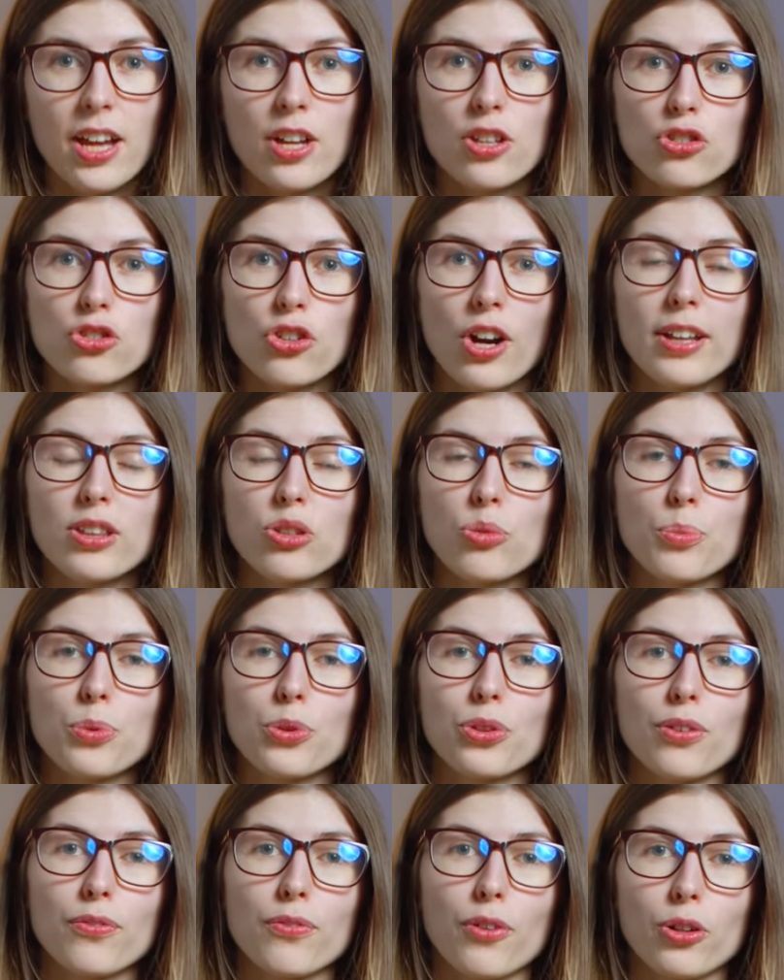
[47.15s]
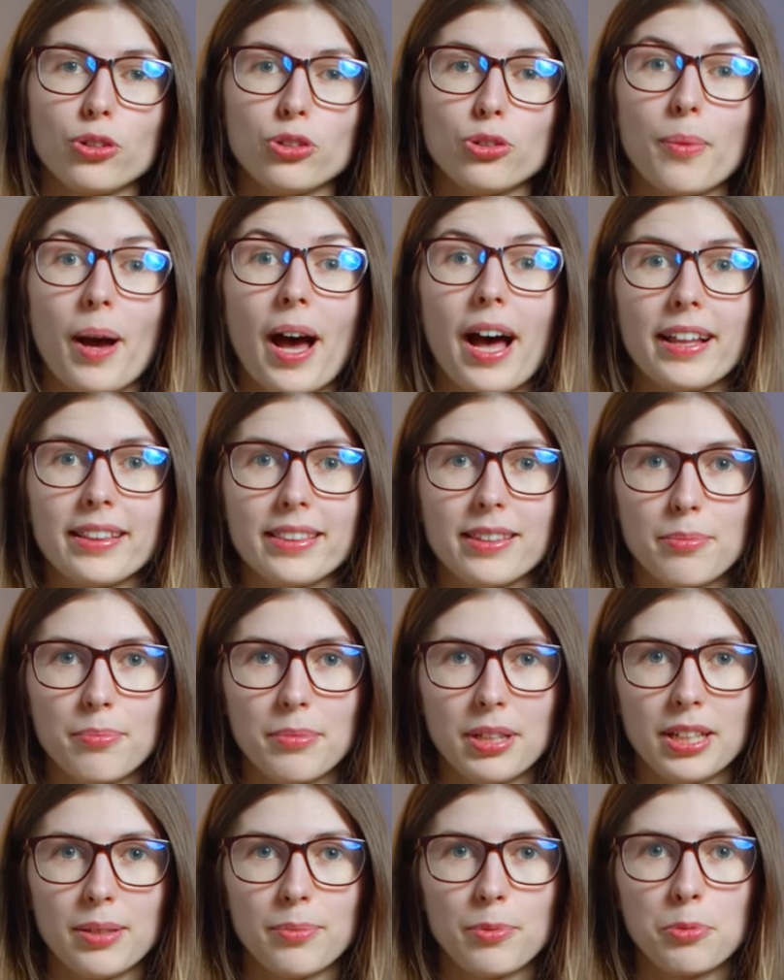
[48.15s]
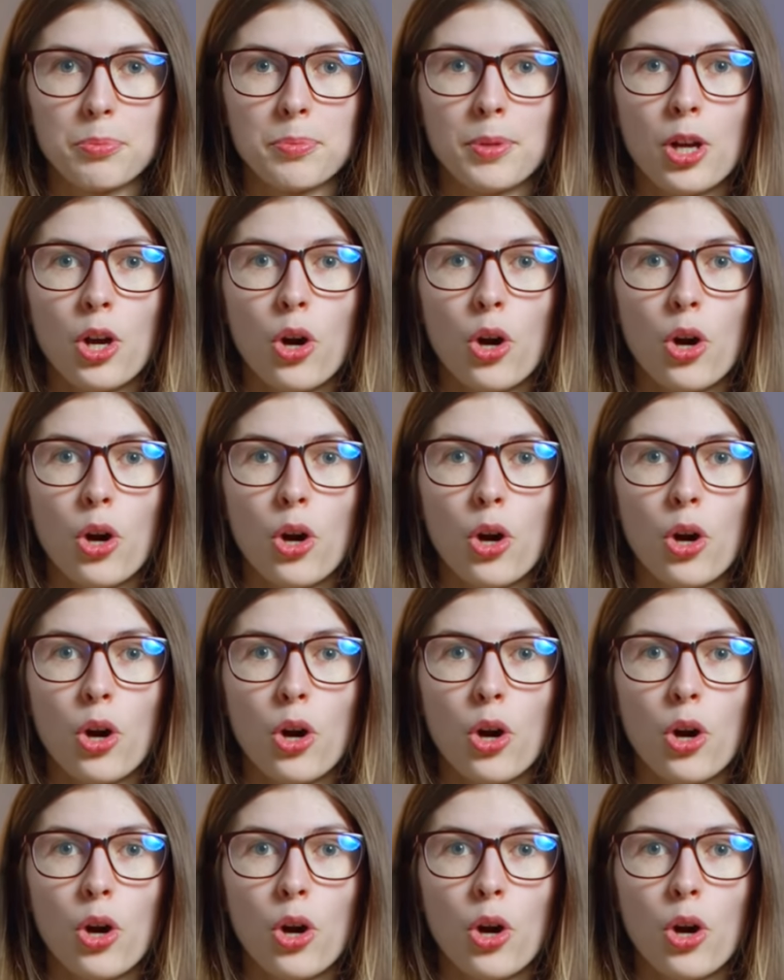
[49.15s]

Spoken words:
try to put the volume at the minimum,